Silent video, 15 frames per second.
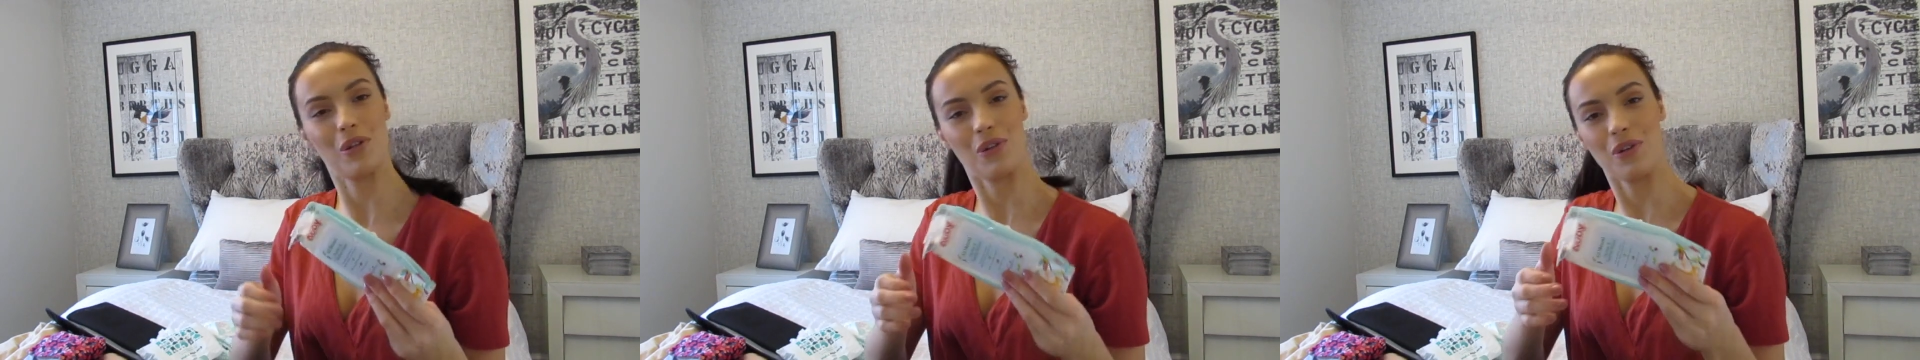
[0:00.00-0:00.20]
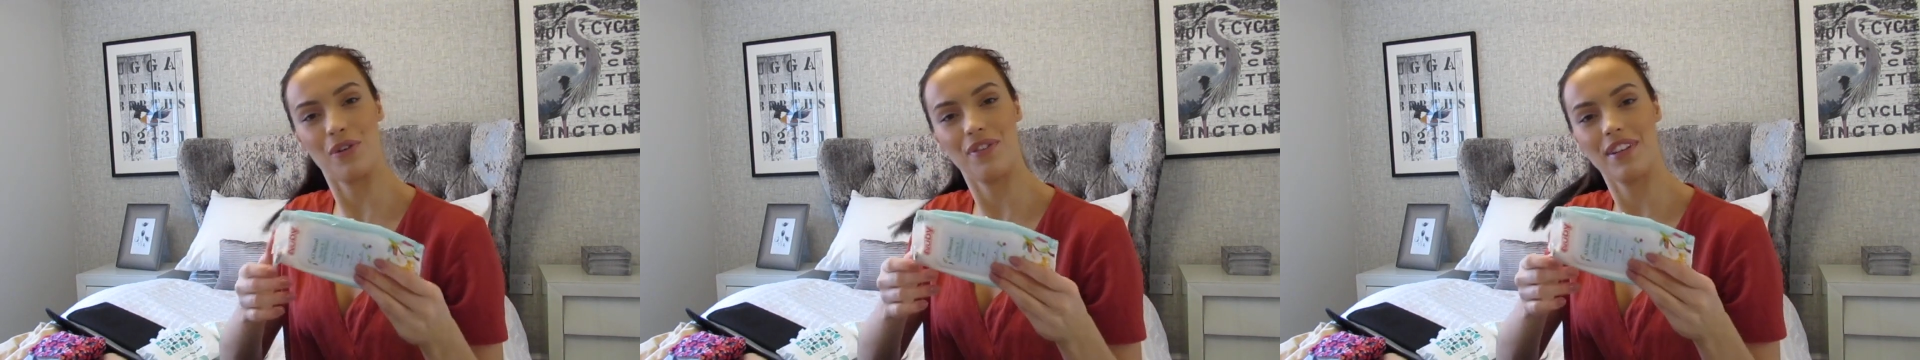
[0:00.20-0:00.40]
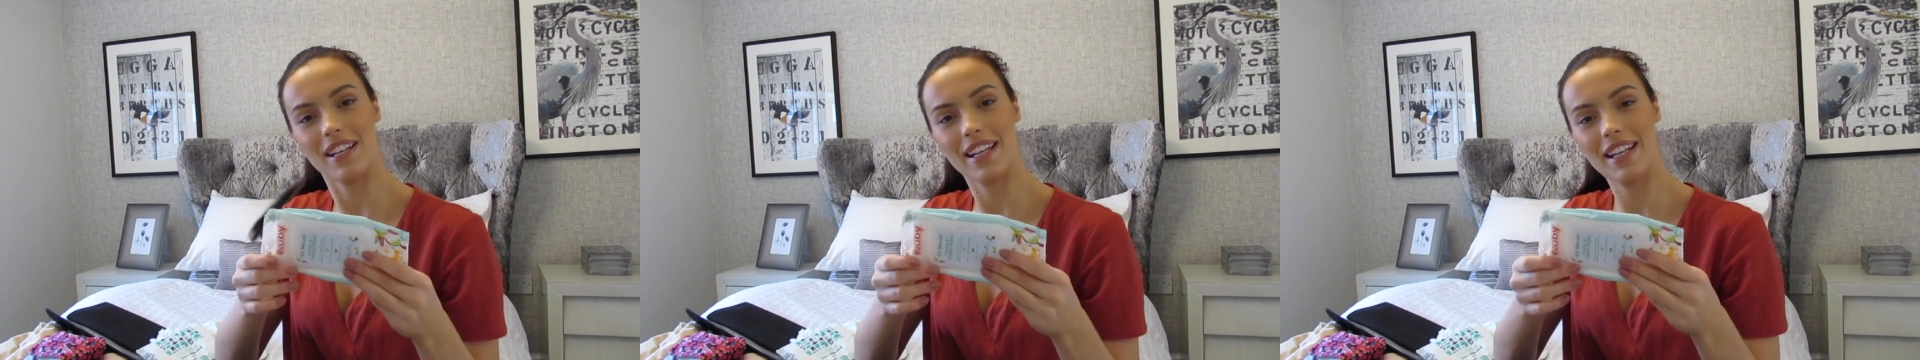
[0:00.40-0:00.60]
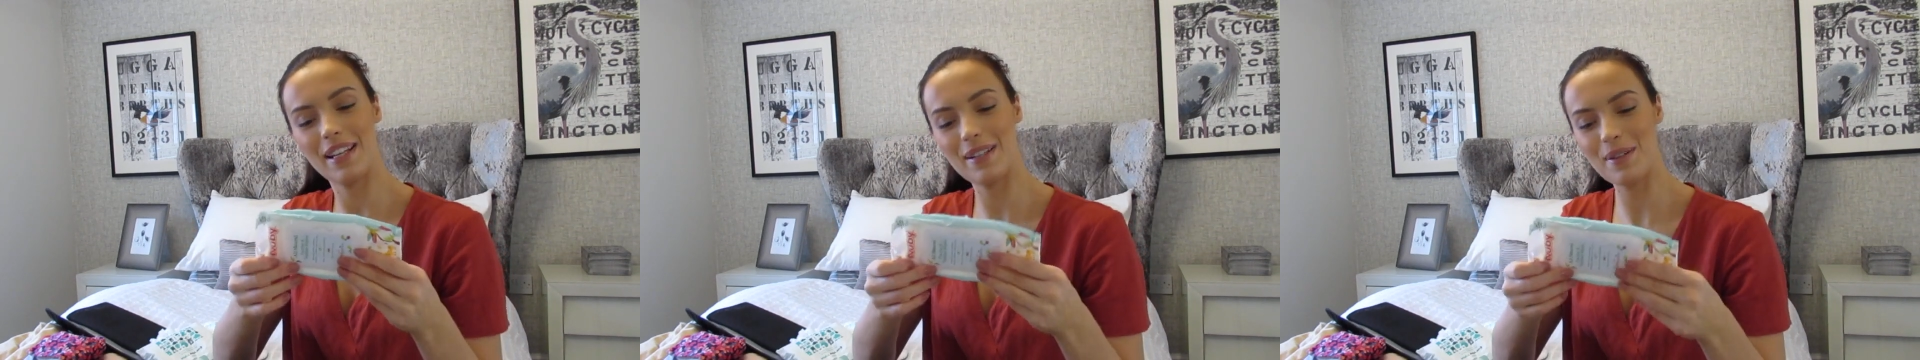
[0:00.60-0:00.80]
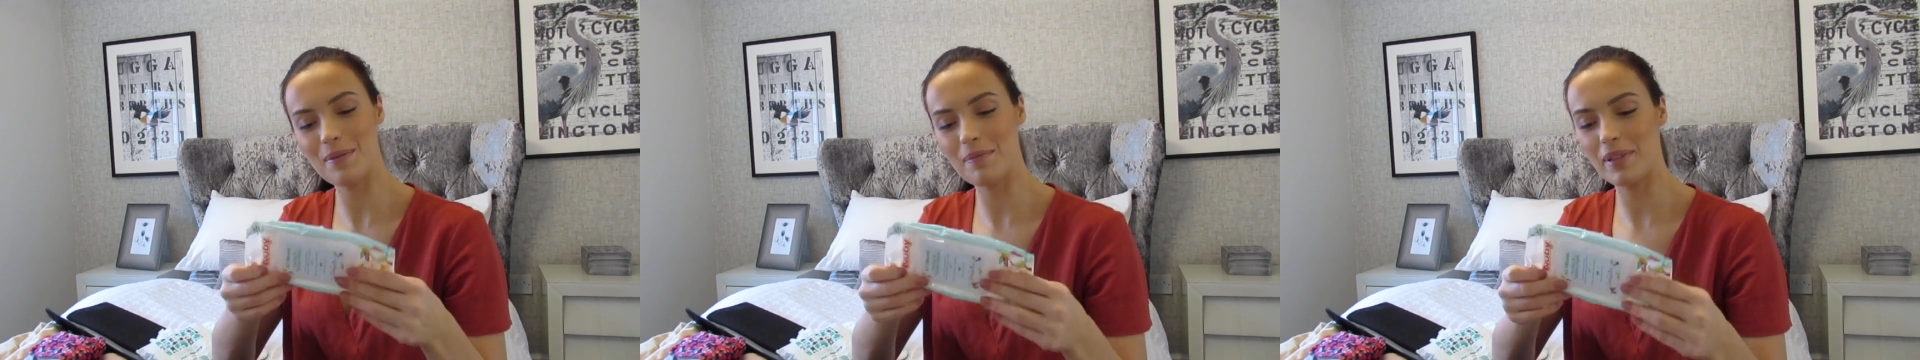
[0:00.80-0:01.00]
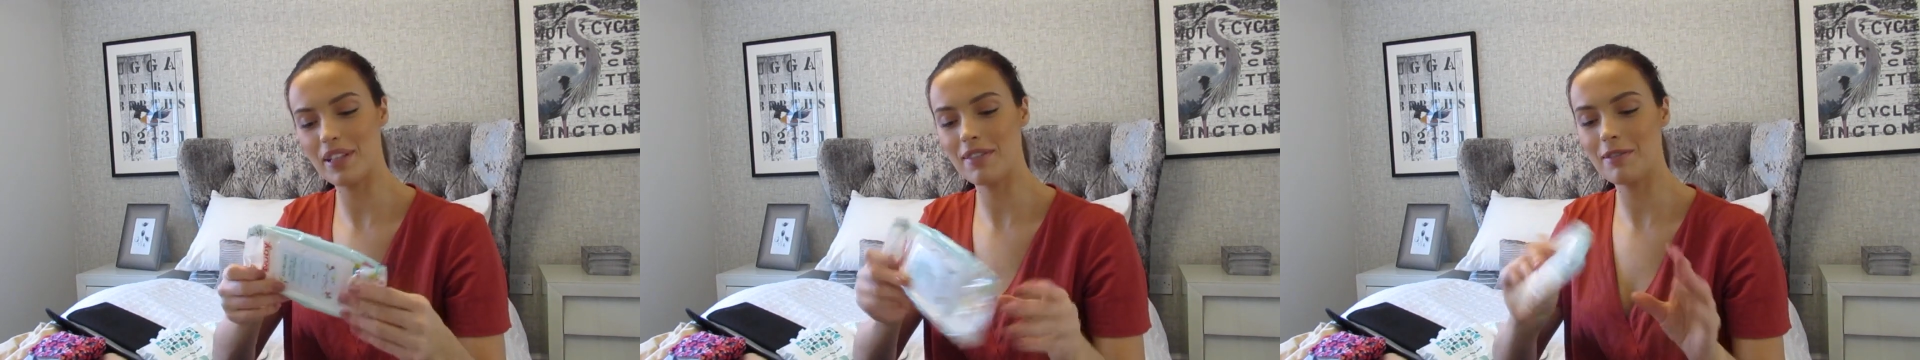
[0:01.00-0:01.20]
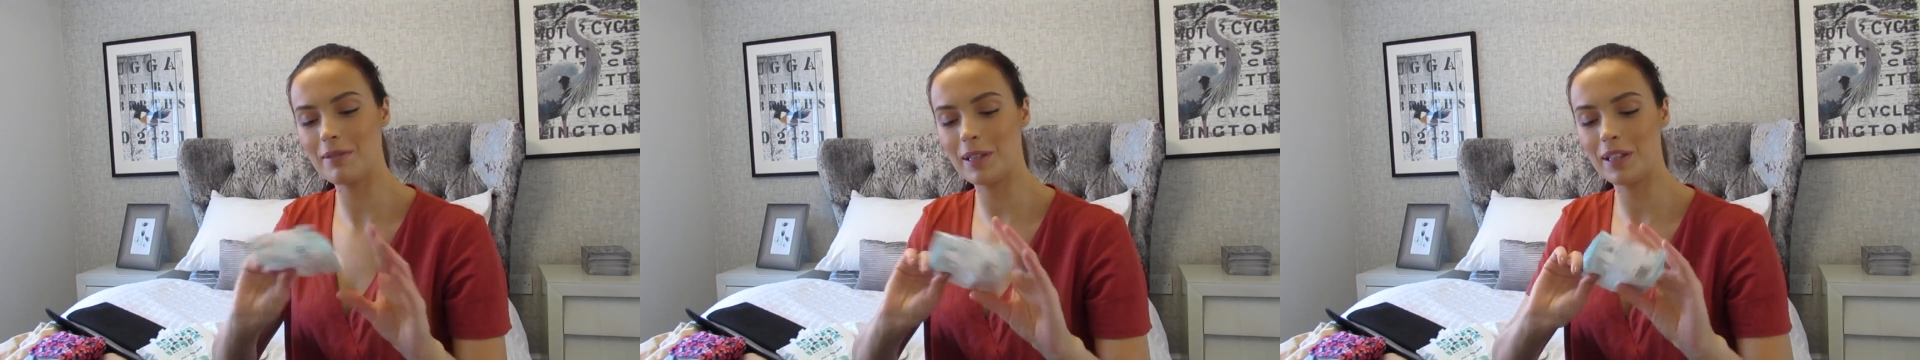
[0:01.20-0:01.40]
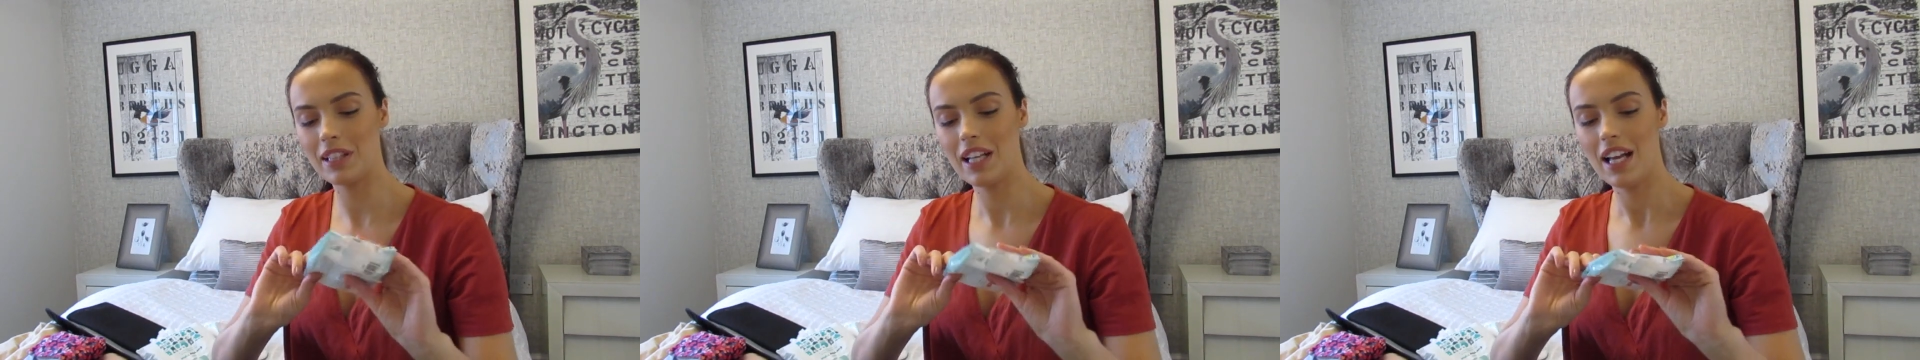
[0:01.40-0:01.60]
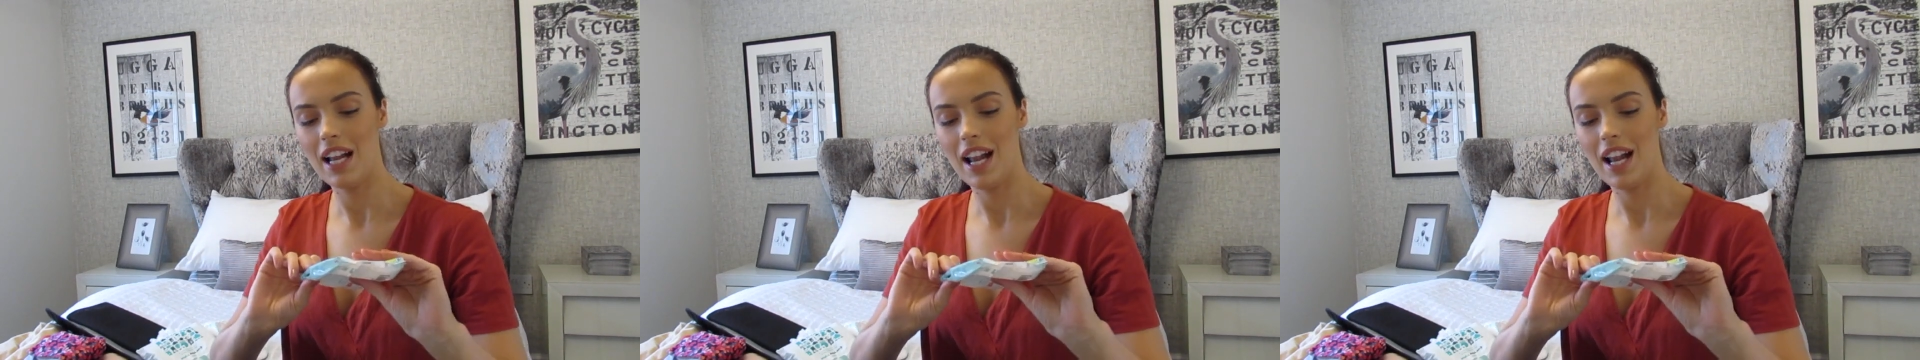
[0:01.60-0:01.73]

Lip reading: stuff in here, it's unbelievable.